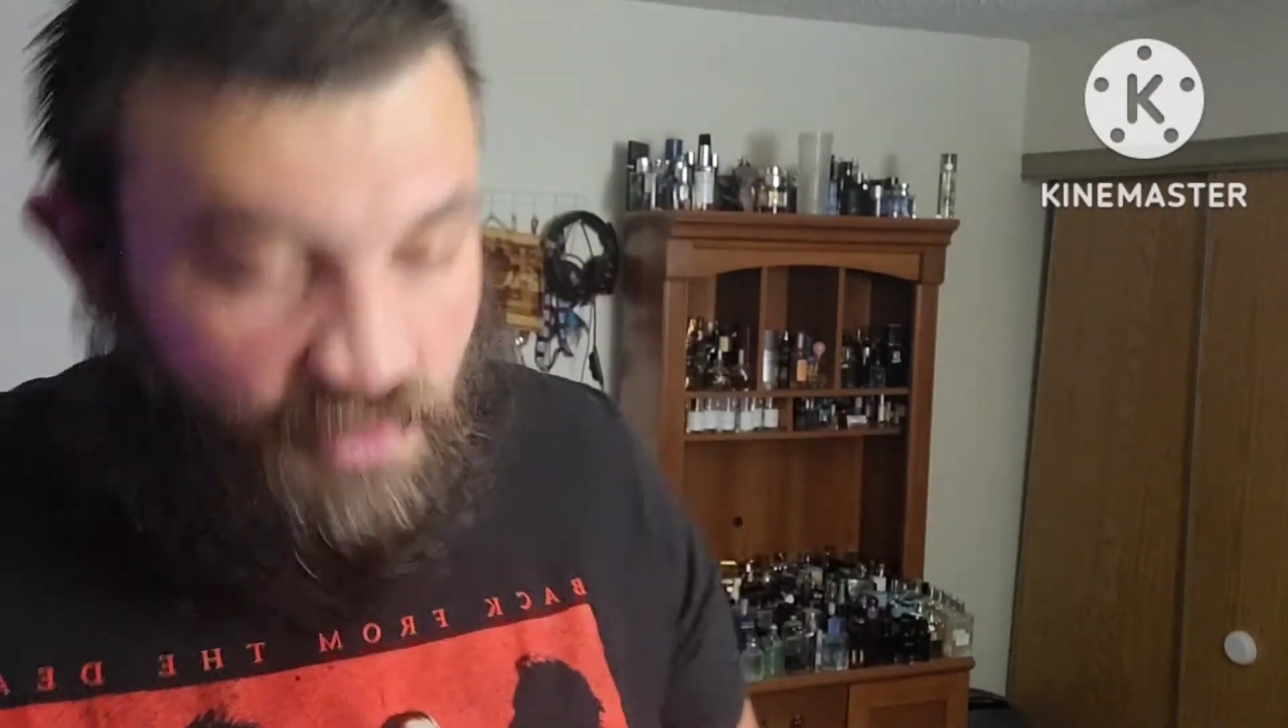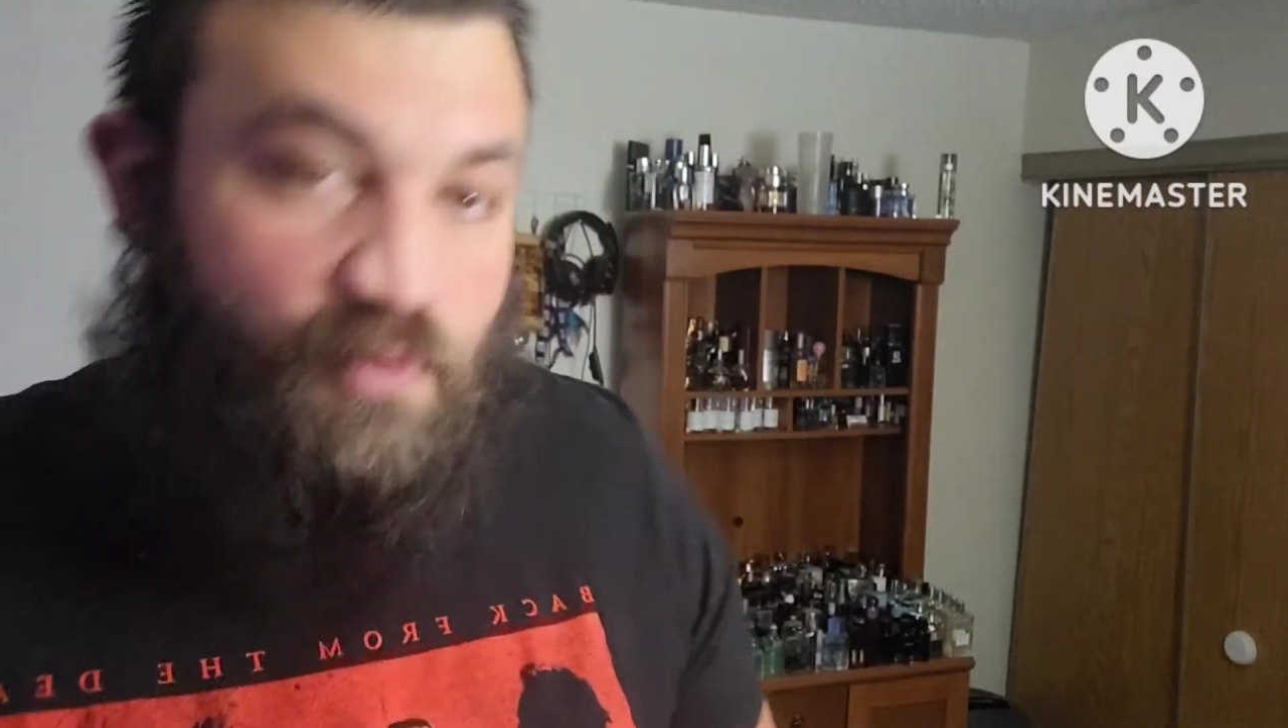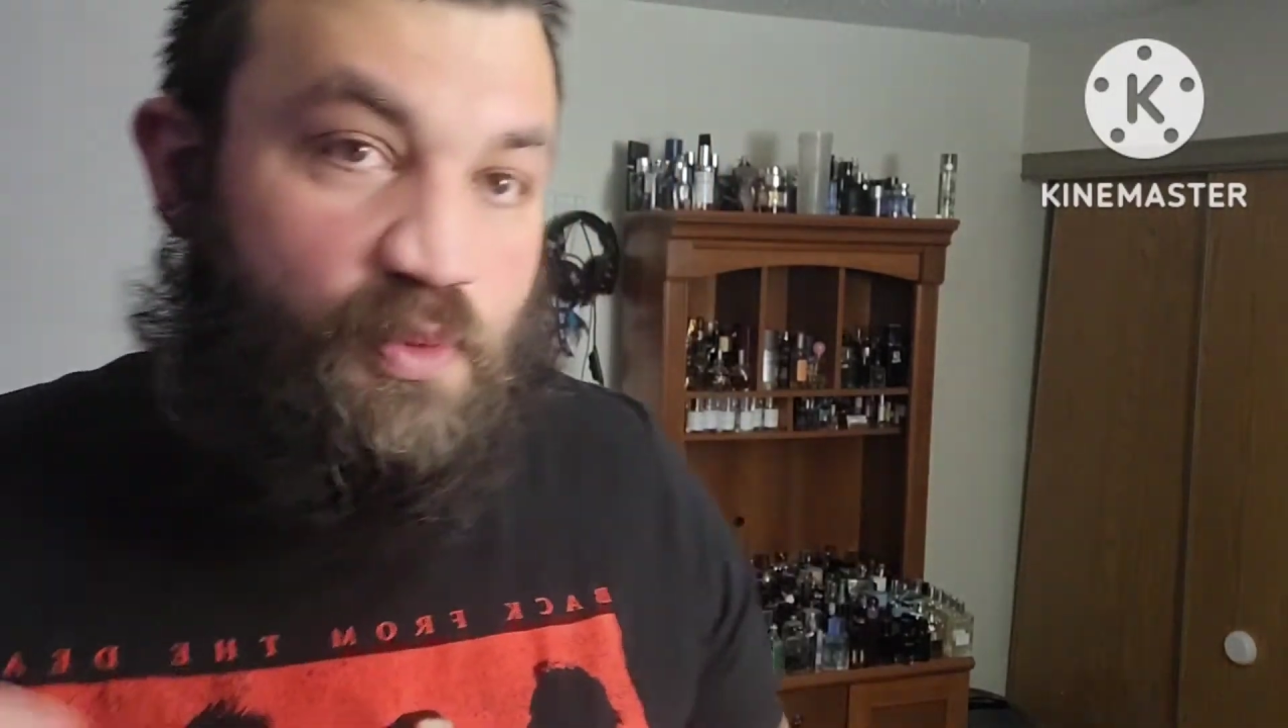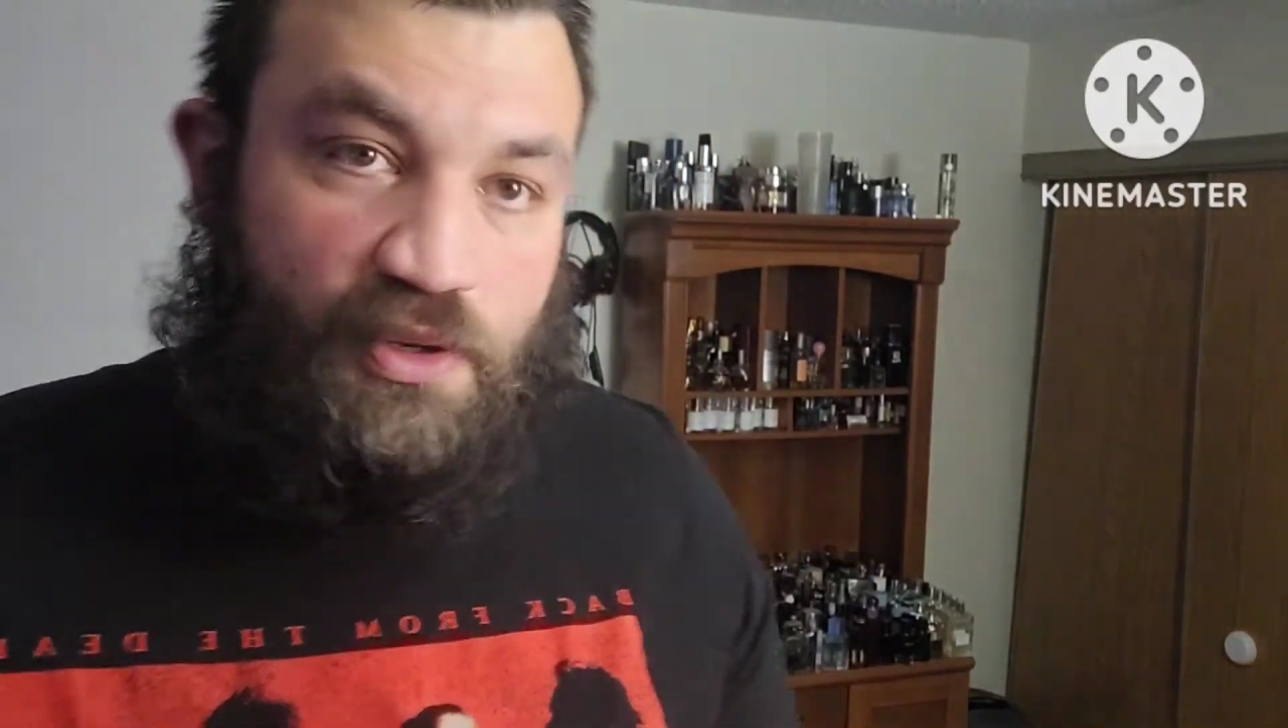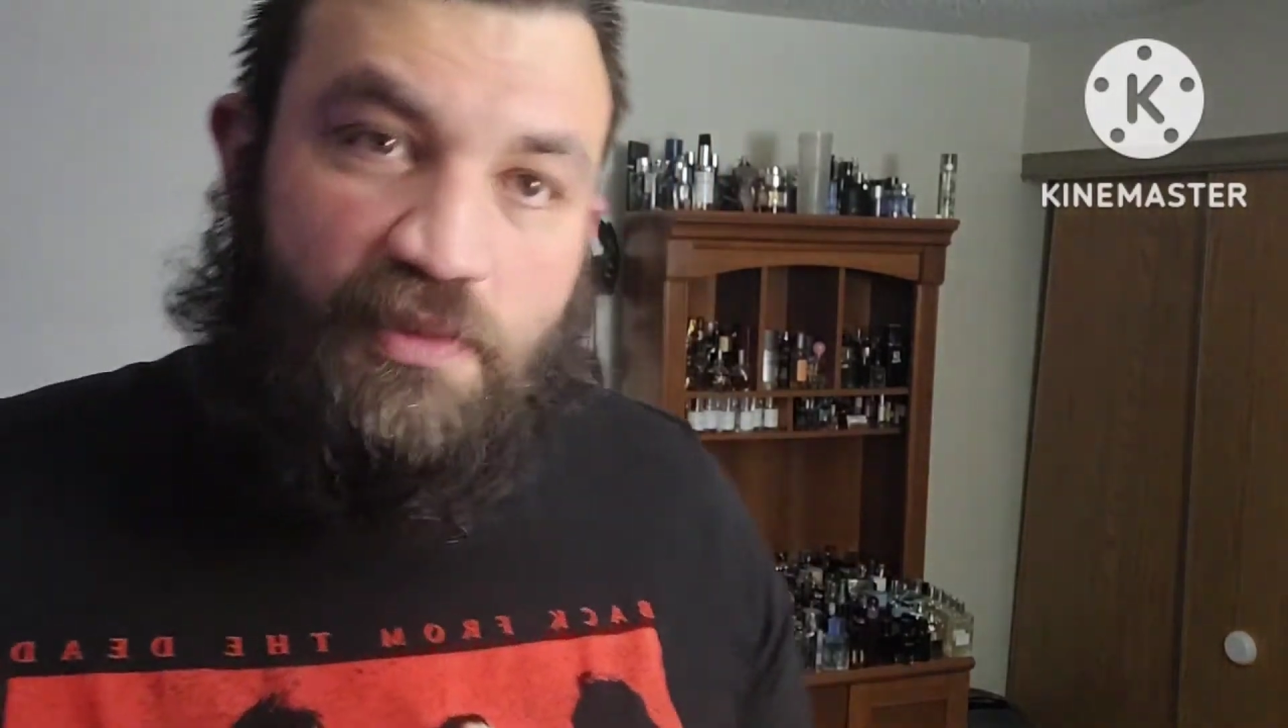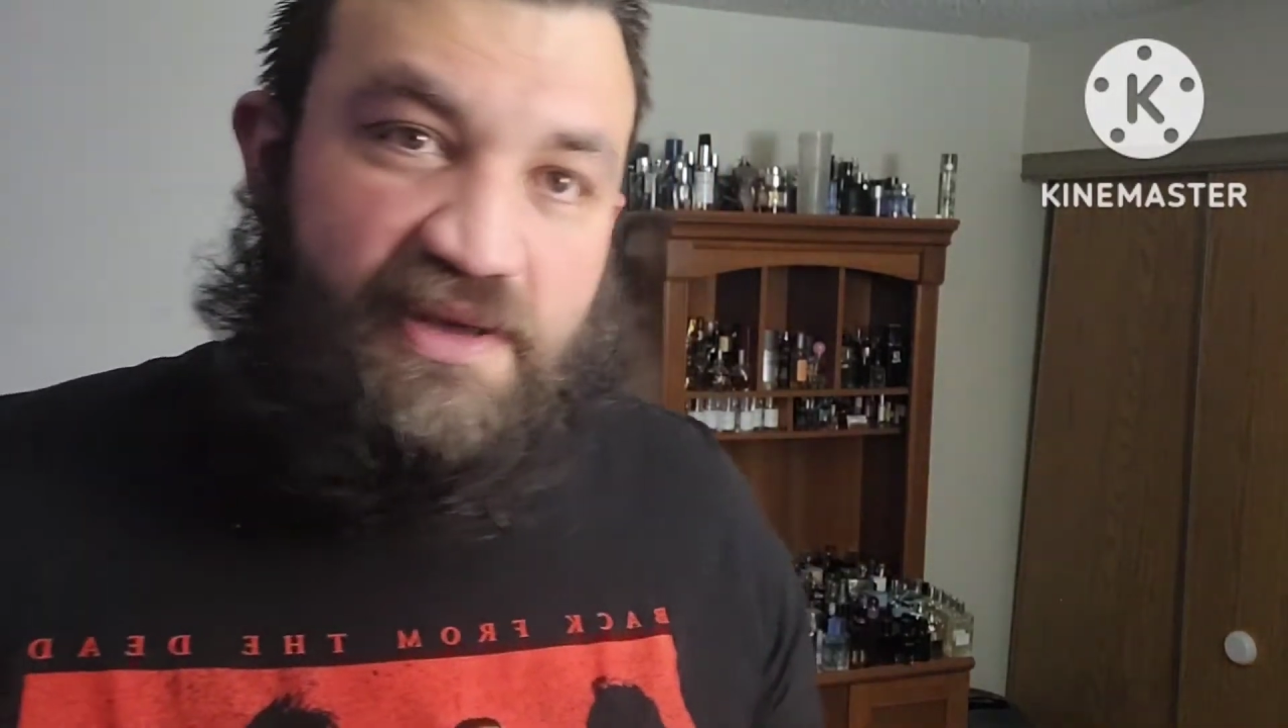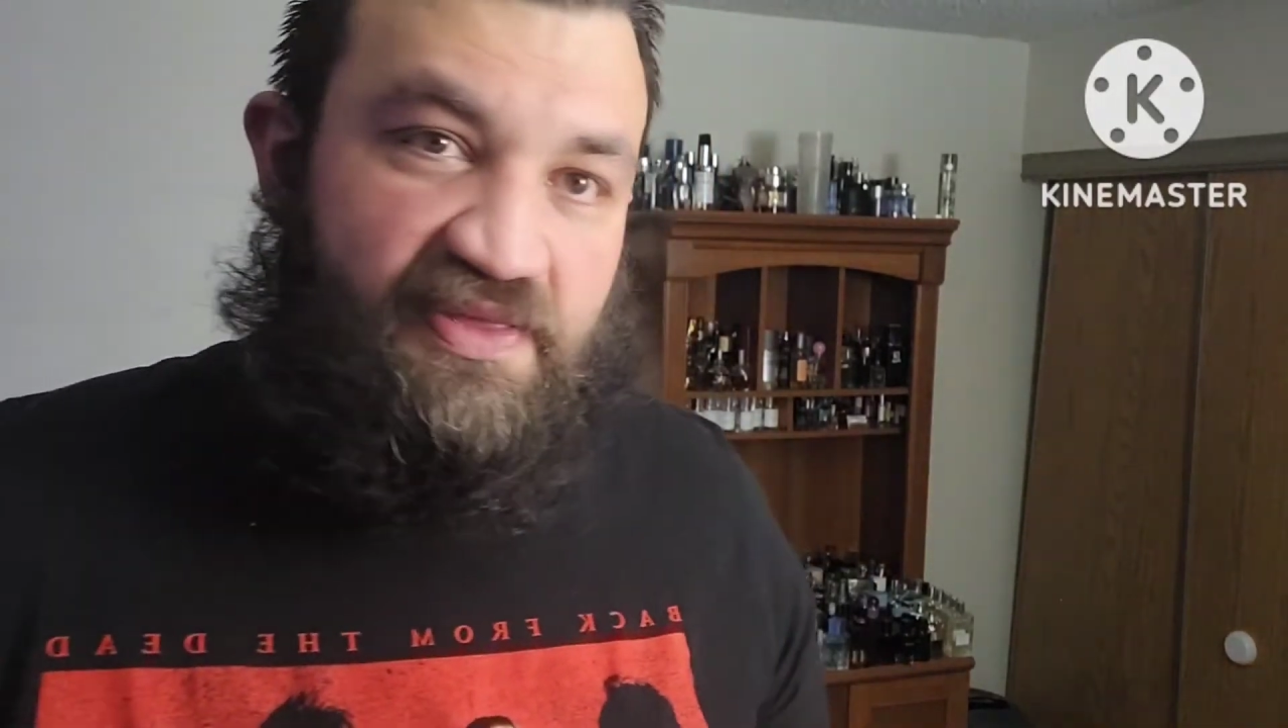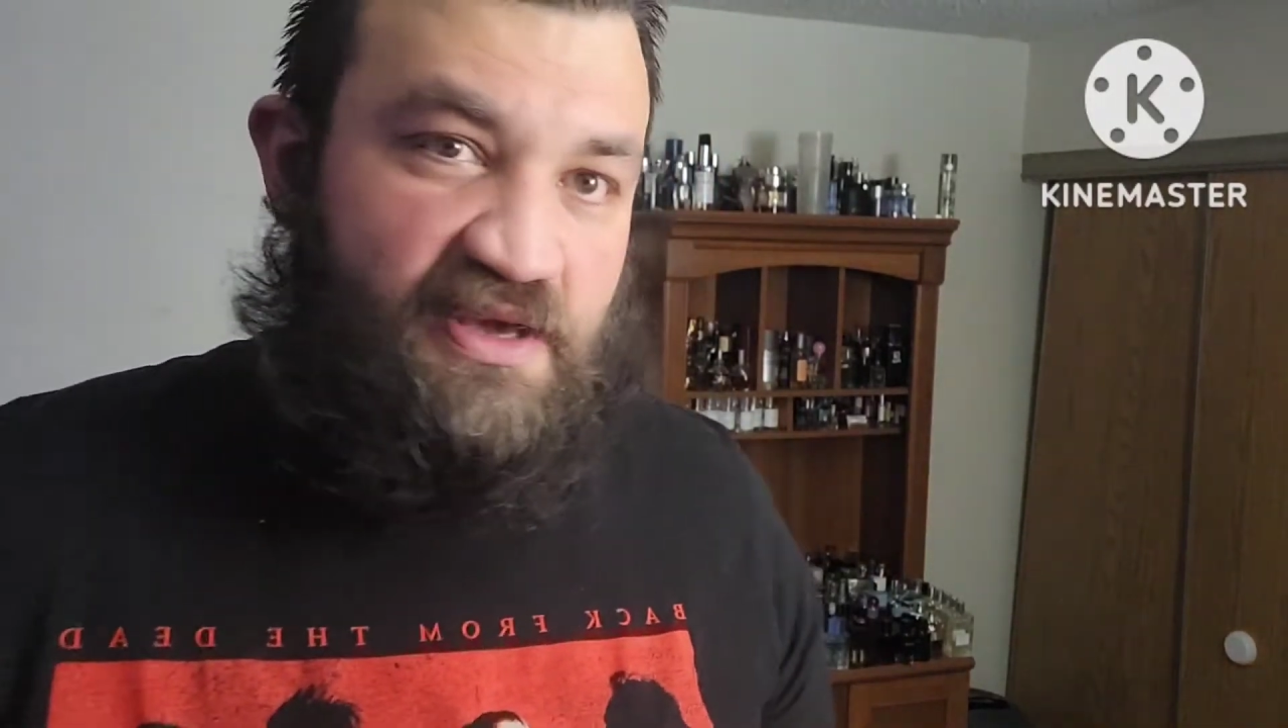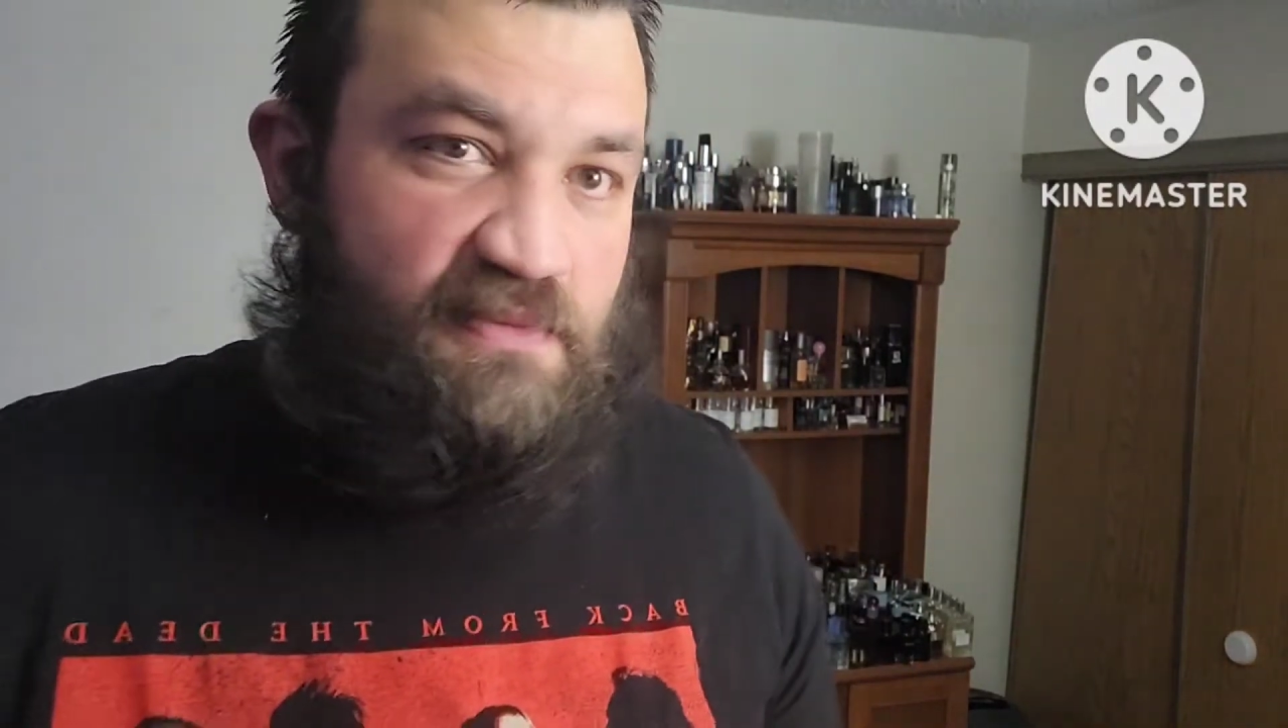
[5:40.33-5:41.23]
What do I think